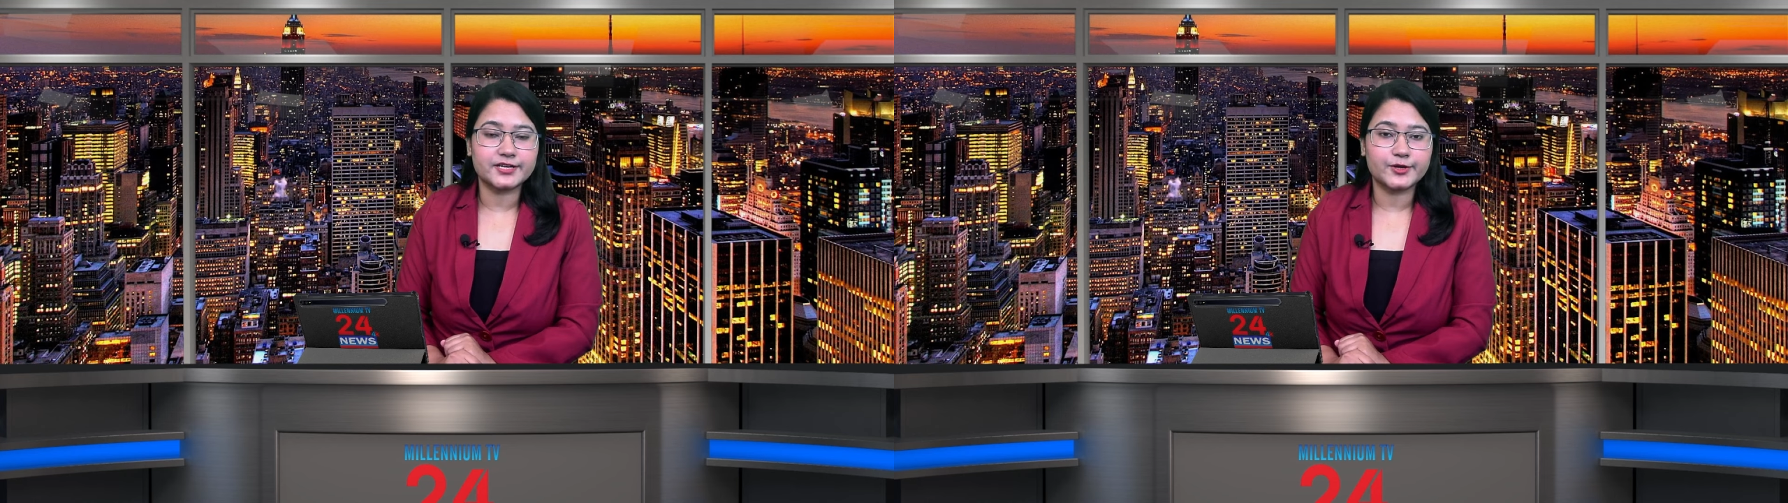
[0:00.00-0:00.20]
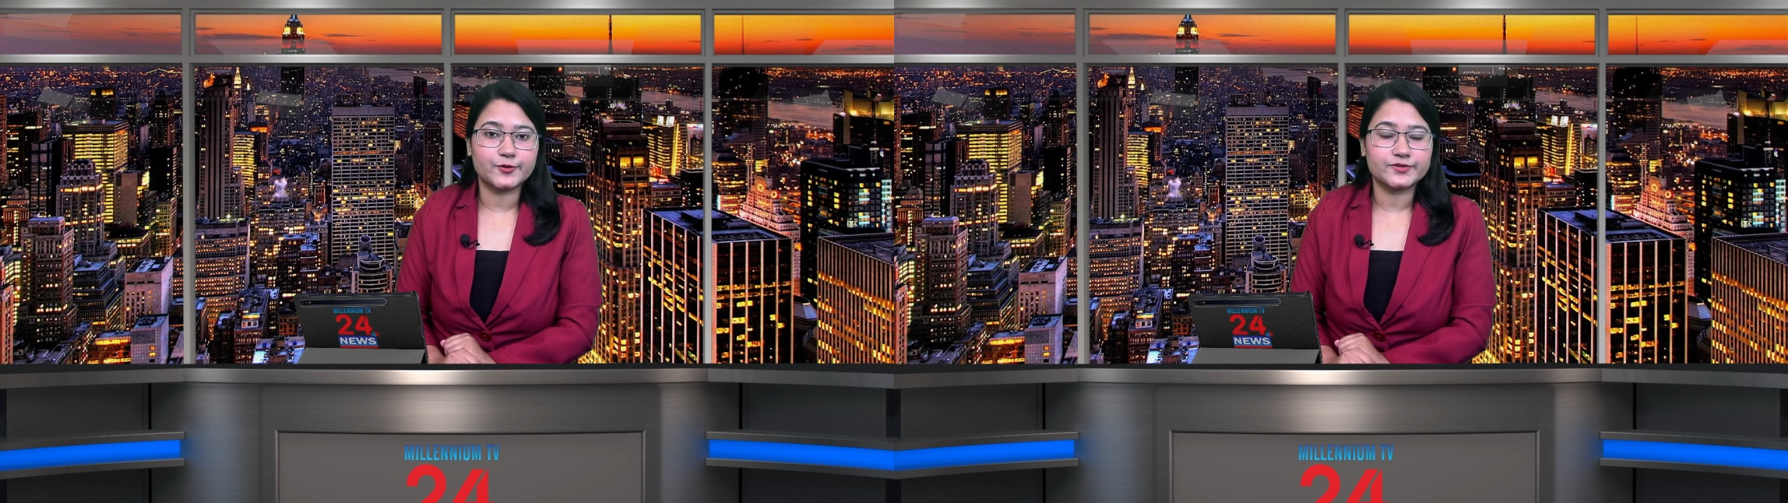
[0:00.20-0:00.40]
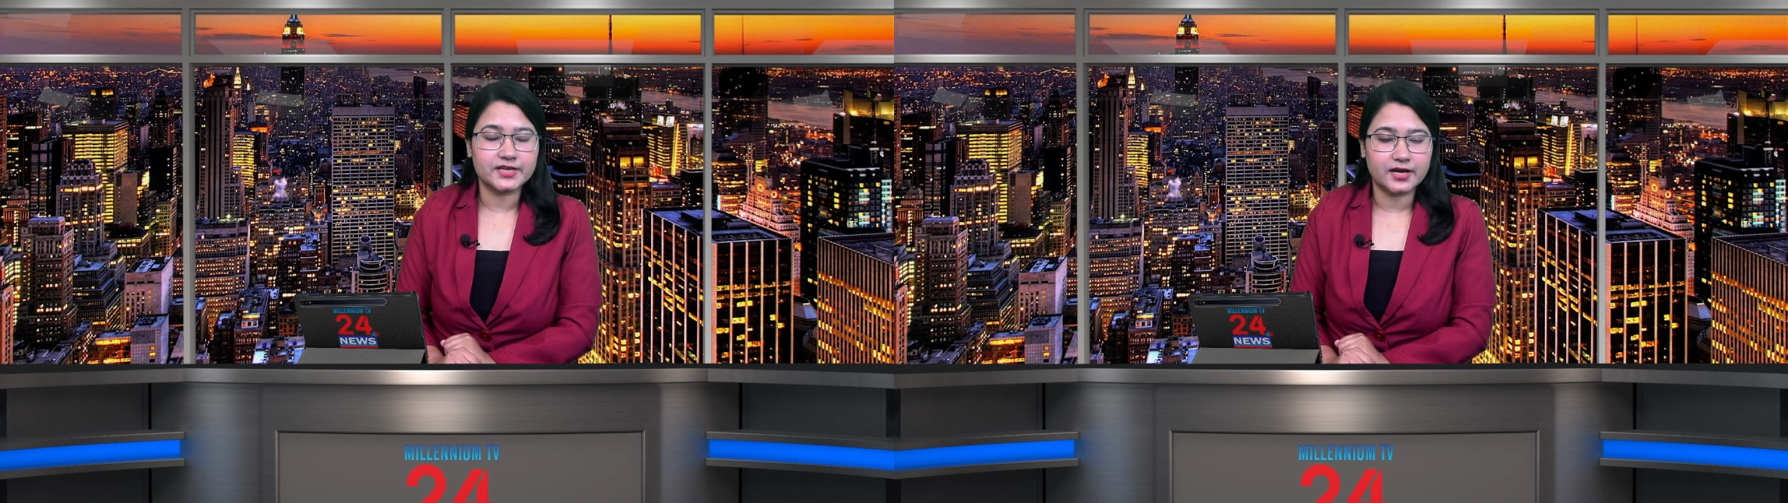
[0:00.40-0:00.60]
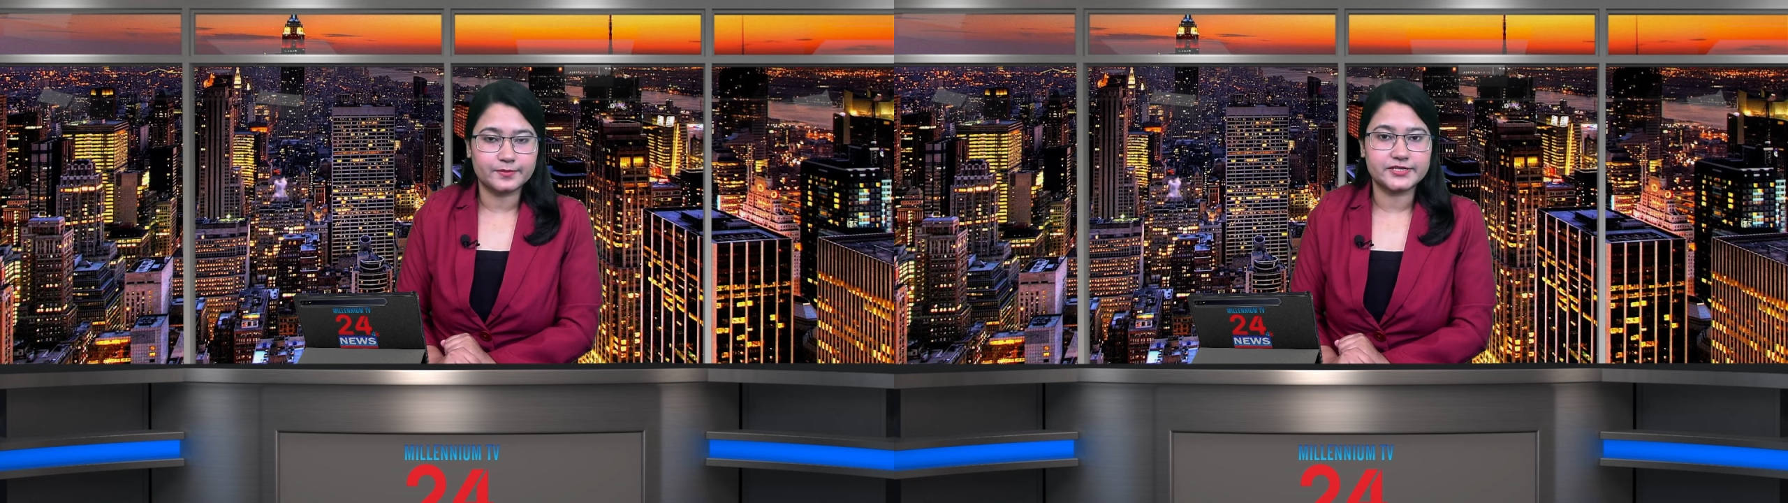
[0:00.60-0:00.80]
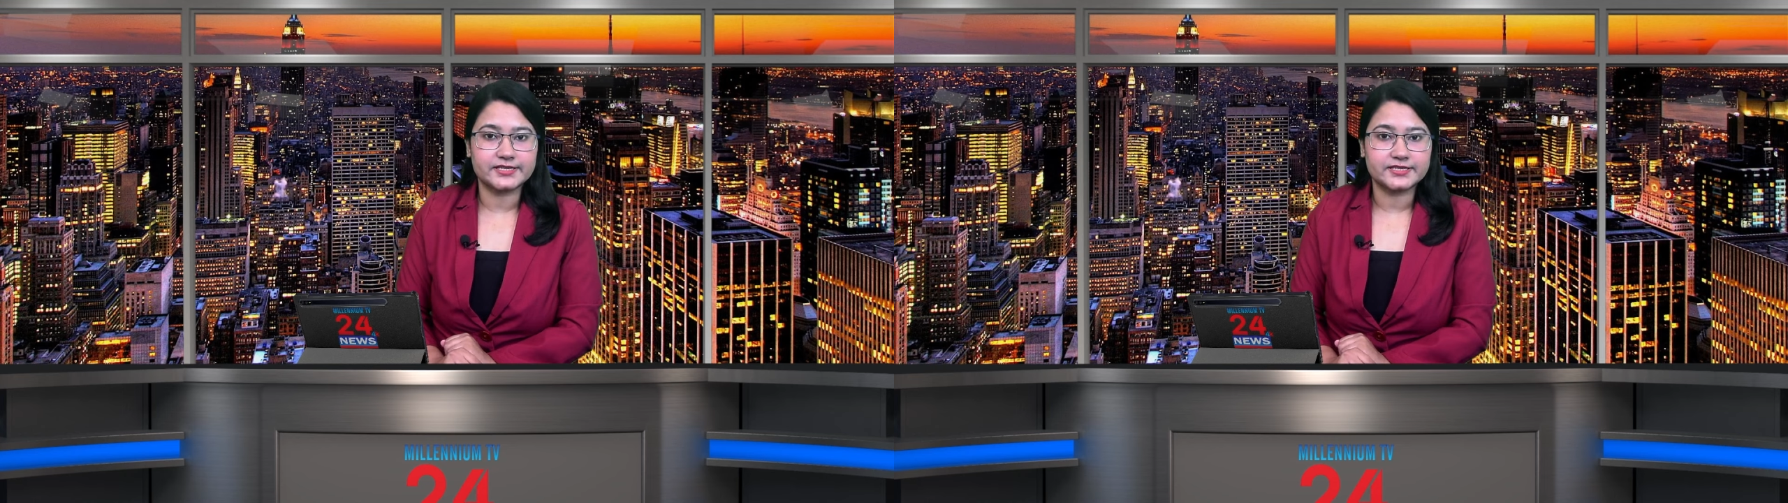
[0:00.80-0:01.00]
news
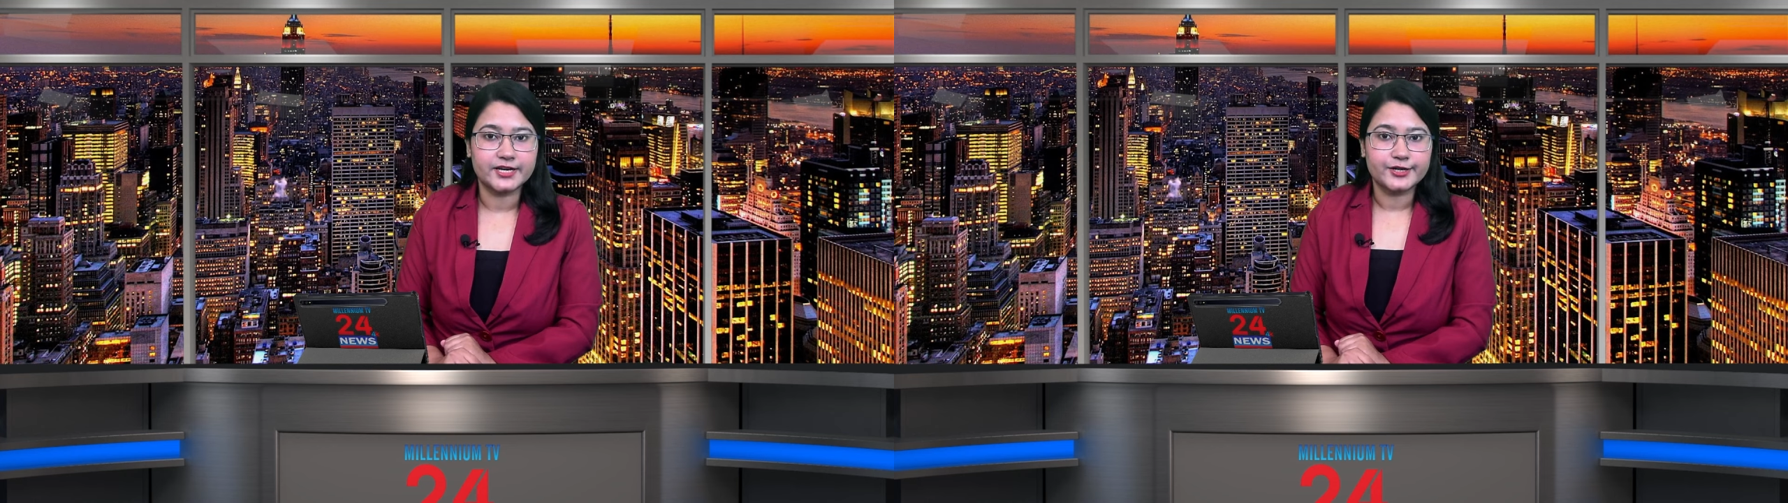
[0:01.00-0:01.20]
update.